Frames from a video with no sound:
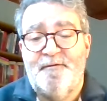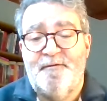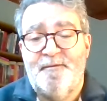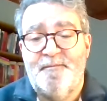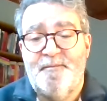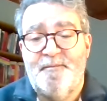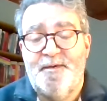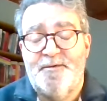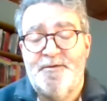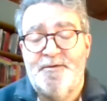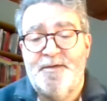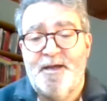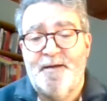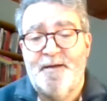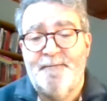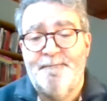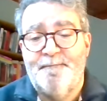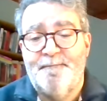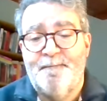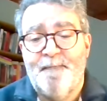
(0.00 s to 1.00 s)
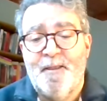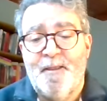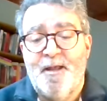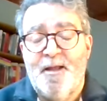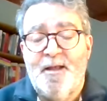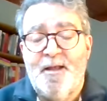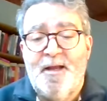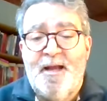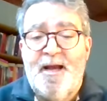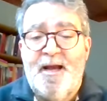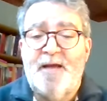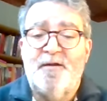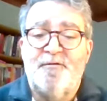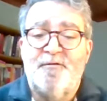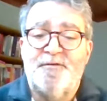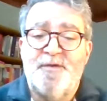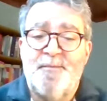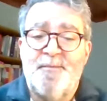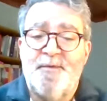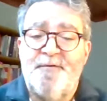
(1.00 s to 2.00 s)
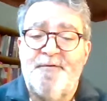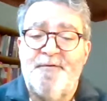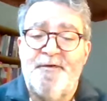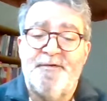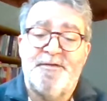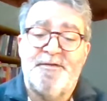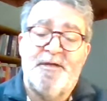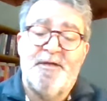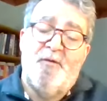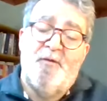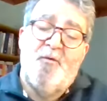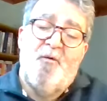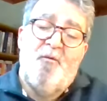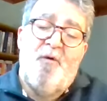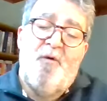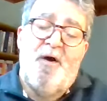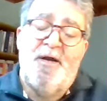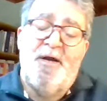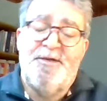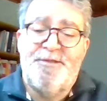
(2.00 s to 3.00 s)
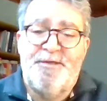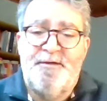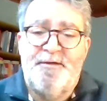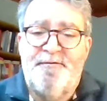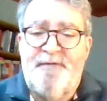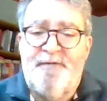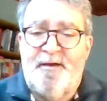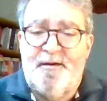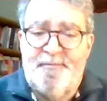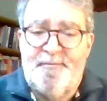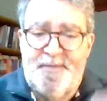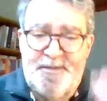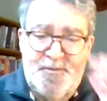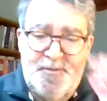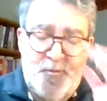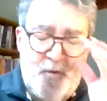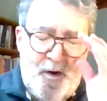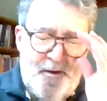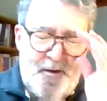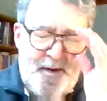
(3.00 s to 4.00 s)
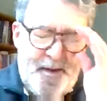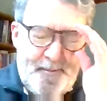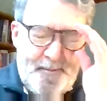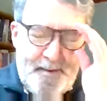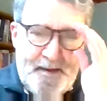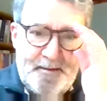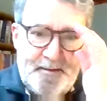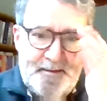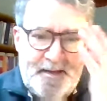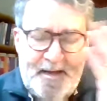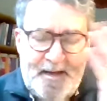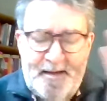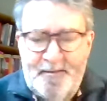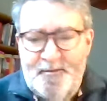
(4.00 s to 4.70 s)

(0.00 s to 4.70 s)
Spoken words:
building. And if some of you are saying, well, why should developers worry about that?